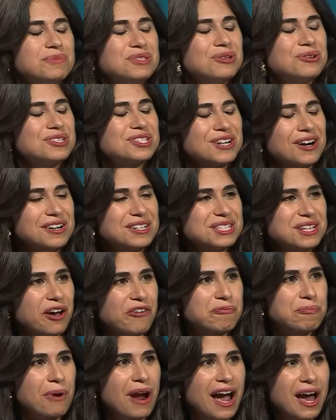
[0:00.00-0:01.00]
so to start us
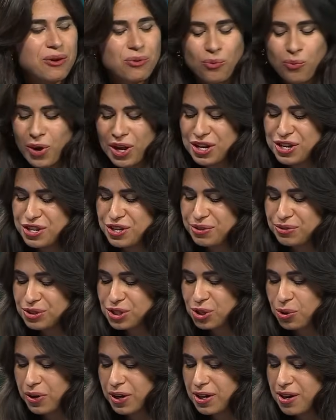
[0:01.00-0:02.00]
off, Brad, when you
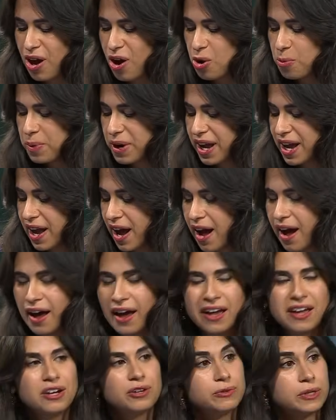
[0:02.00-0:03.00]
joined
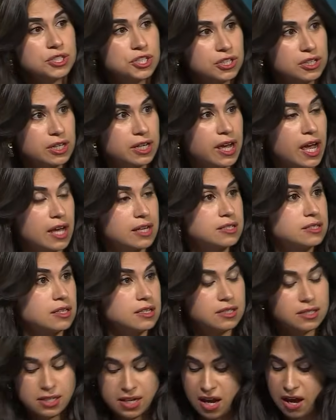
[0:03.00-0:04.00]
OpenAI originally as the
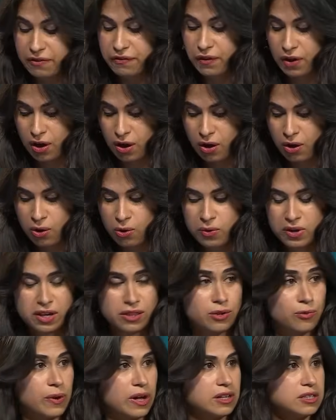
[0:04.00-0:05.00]
CFO in
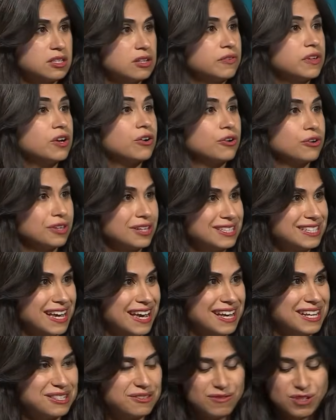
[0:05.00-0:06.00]
the relatively early
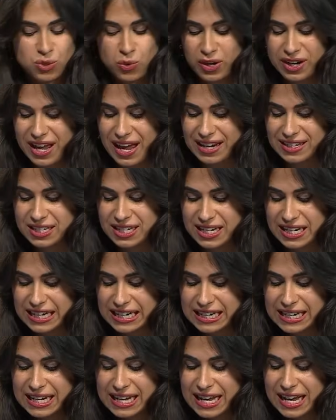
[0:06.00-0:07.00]
days of
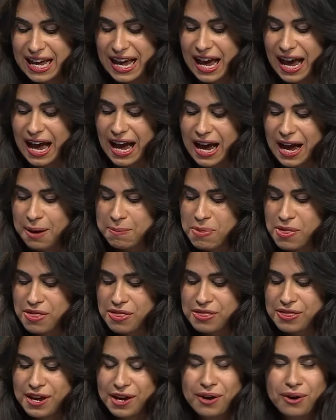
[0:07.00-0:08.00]
2018, um,
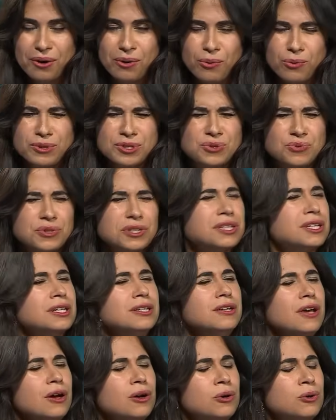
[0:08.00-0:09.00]
there was really
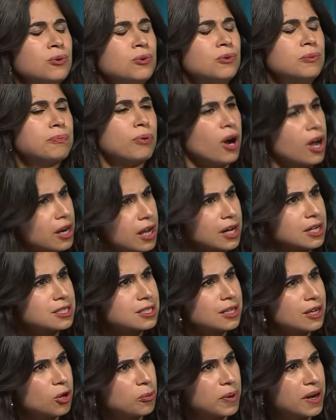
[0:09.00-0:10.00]
no
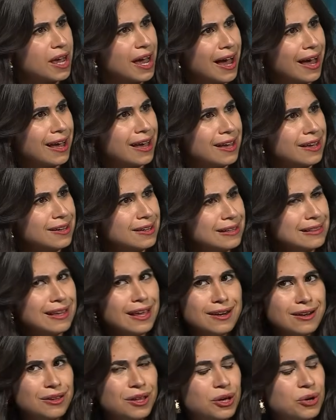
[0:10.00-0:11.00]
product at OpenAI,
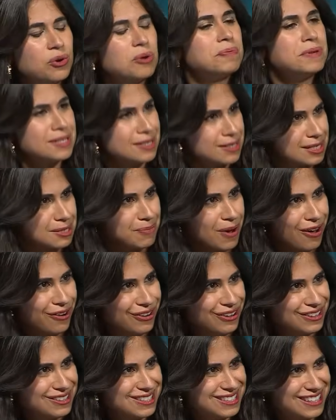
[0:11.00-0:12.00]
let alone a business
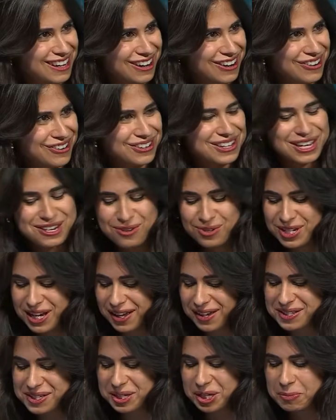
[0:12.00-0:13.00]
model. So can you tell
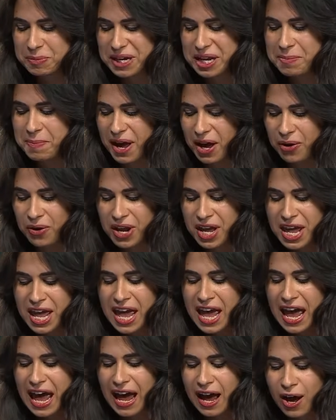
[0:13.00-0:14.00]
us a little bit about
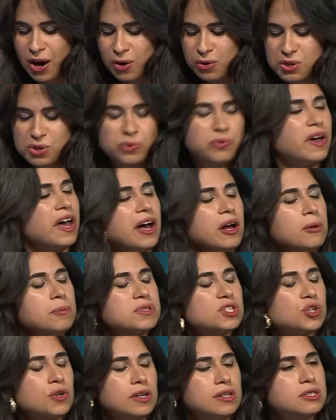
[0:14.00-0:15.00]
how you've helped
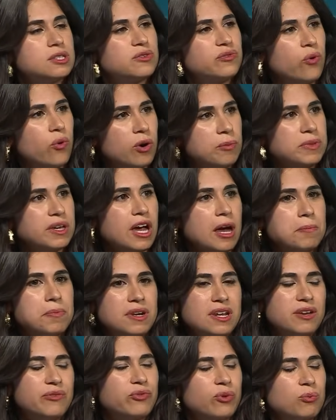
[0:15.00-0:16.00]
transform the
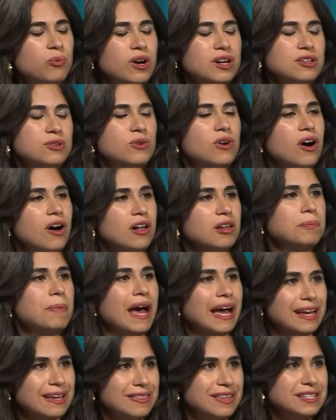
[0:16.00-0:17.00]
company from what you called
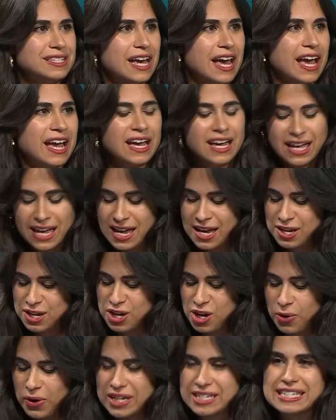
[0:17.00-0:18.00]
back in the day, you
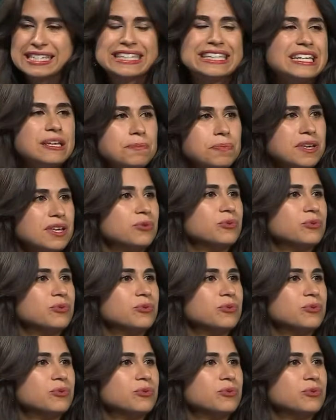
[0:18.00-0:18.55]
know, a sleepy